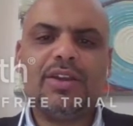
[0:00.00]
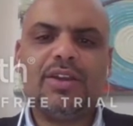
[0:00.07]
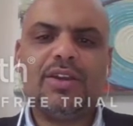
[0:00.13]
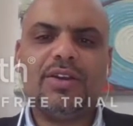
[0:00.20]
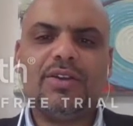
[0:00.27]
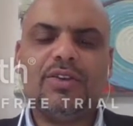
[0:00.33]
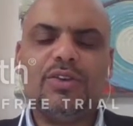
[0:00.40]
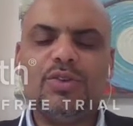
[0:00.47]

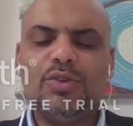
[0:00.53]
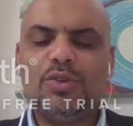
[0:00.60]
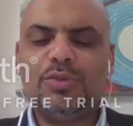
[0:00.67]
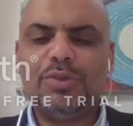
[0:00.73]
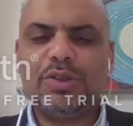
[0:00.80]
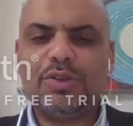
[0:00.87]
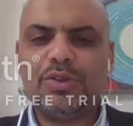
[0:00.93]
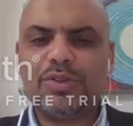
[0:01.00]

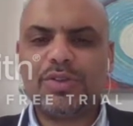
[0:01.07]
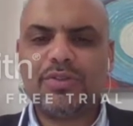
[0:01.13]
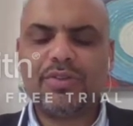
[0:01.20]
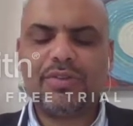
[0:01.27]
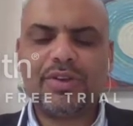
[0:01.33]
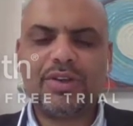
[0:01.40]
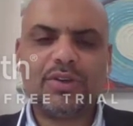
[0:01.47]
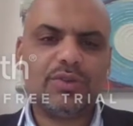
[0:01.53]
Because of
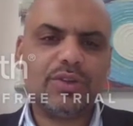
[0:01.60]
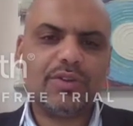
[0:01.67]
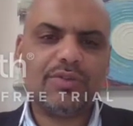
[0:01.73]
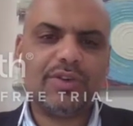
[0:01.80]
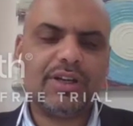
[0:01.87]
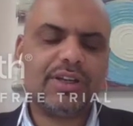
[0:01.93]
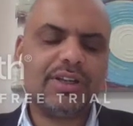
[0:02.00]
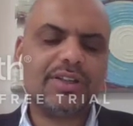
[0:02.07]
the
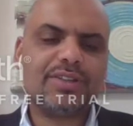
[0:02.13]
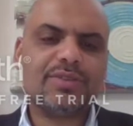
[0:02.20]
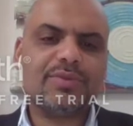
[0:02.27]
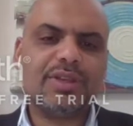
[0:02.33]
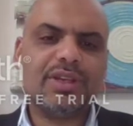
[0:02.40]
coronavirus,